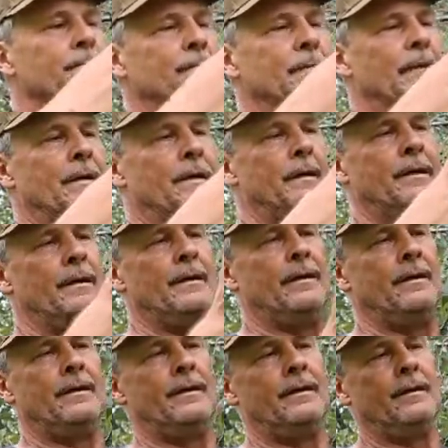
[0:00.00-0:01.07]

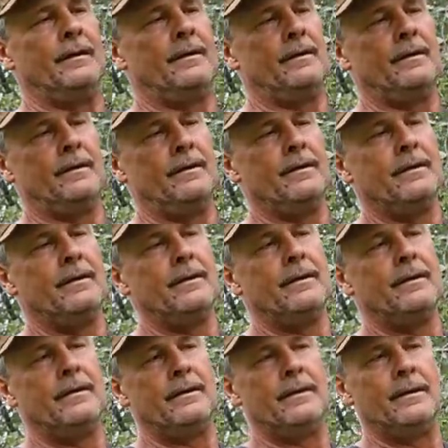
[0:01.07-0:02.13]

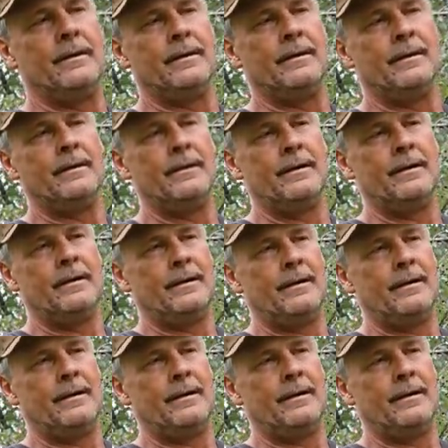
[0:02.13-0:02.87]
[no speech]